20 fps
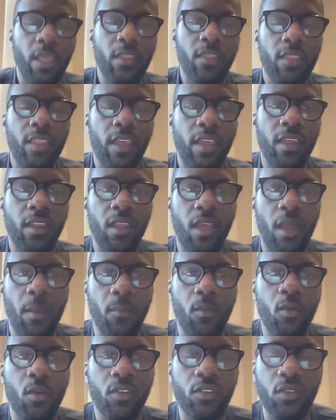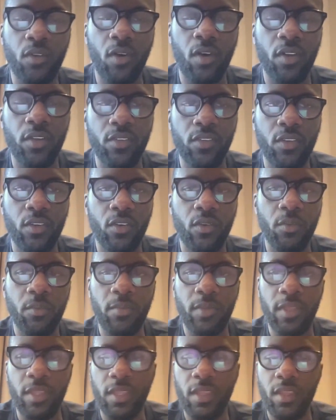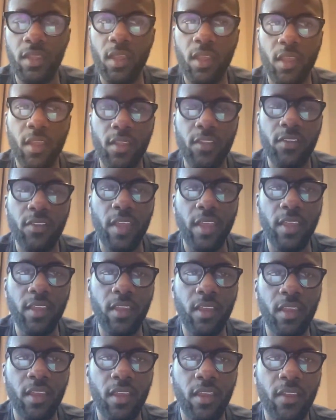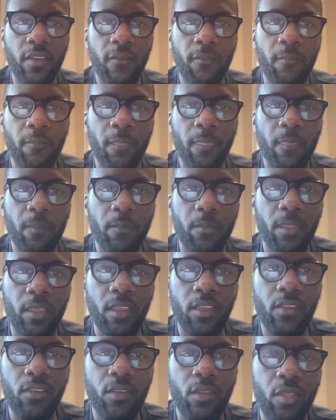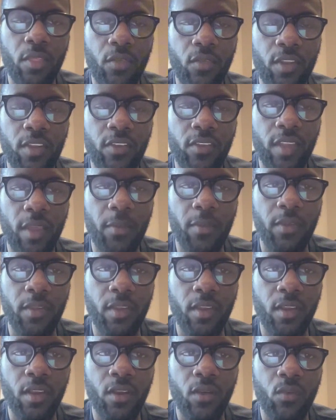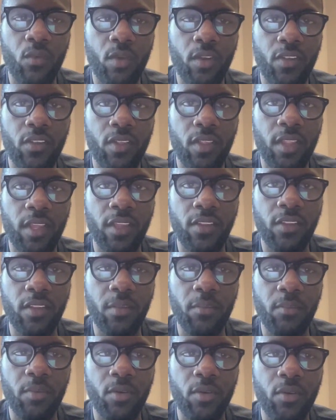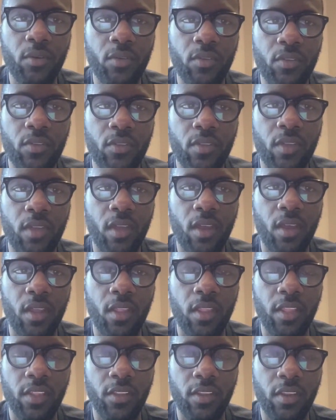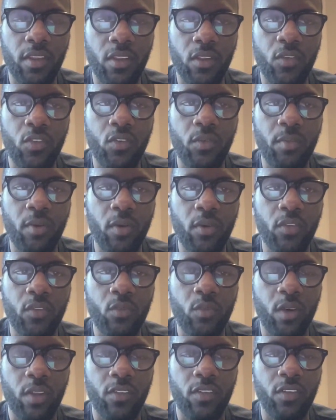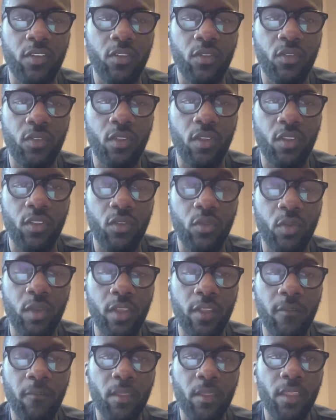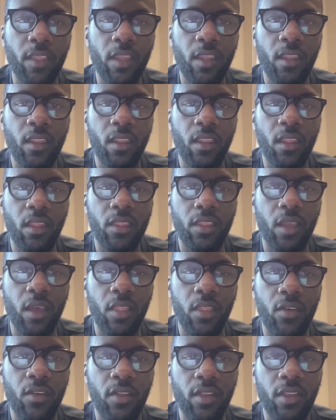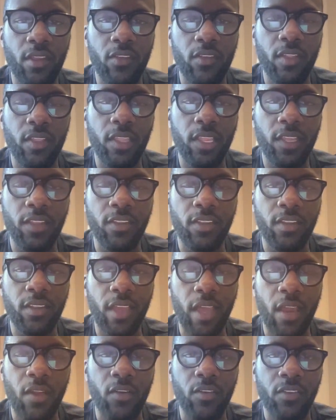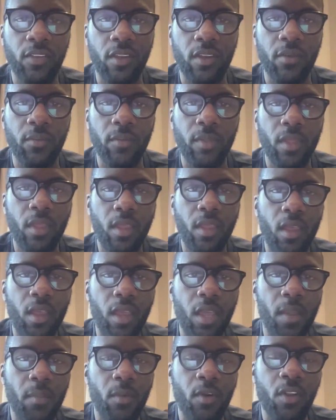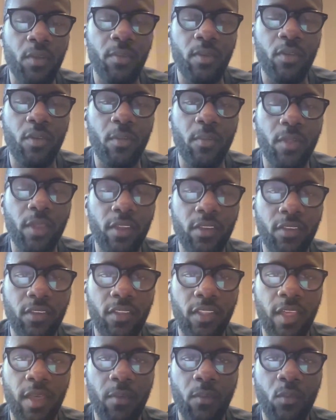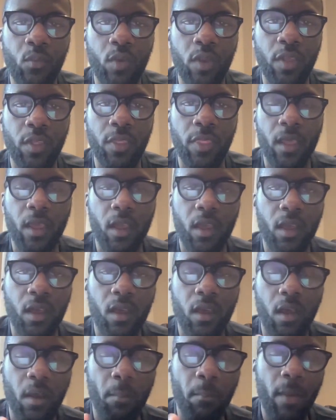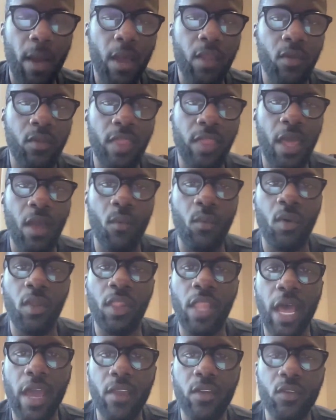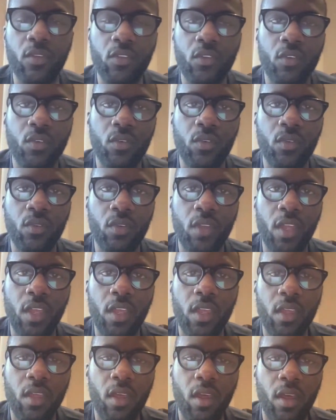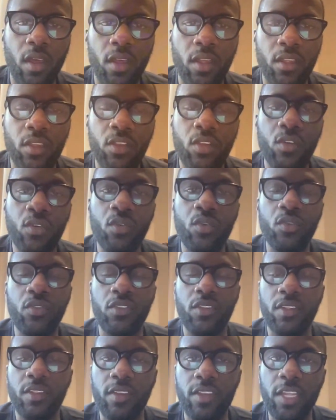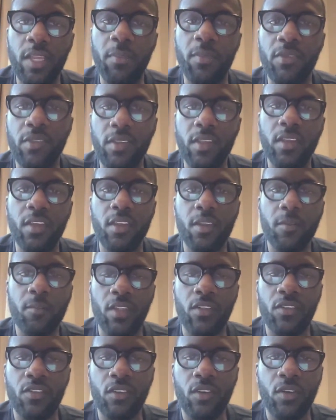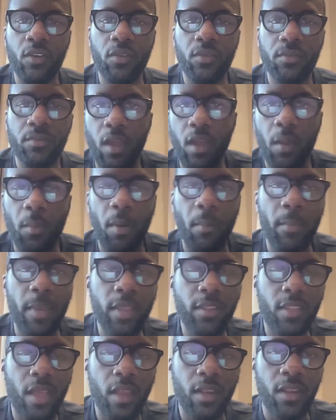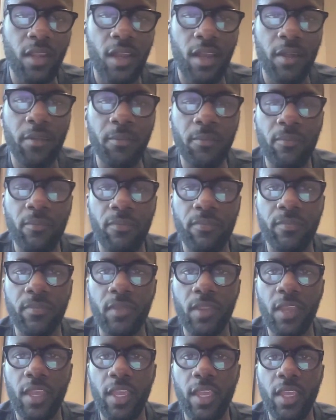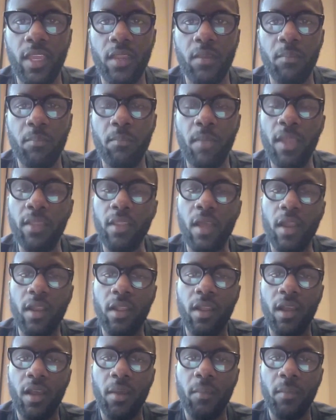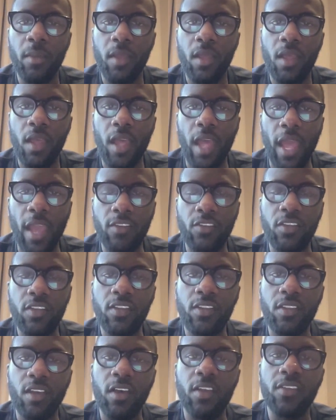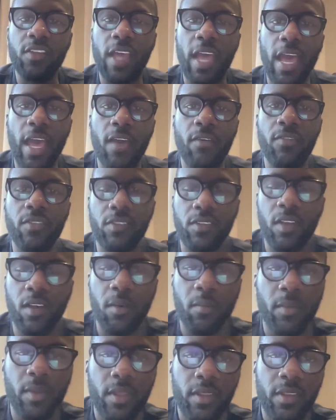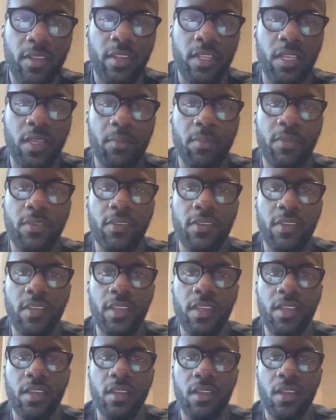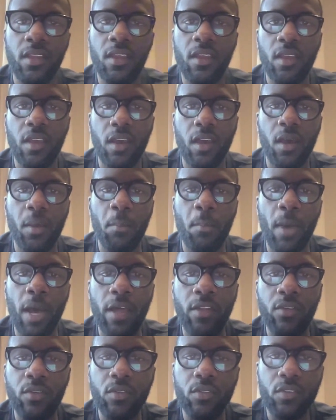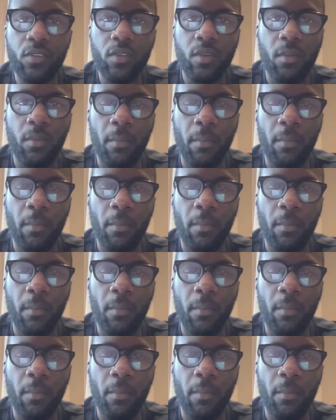And then I'm going to also be taking these three steps here. One is a LinkedIn post, LinkedIn and YouTube post. One is a tweet, and then the other is a LinkedIn carousel. And I'm going to be replacing them with a model that will allow you to use DeepSeek. And so I'm on make.com, and make.com actually does have some DeepSeek modules.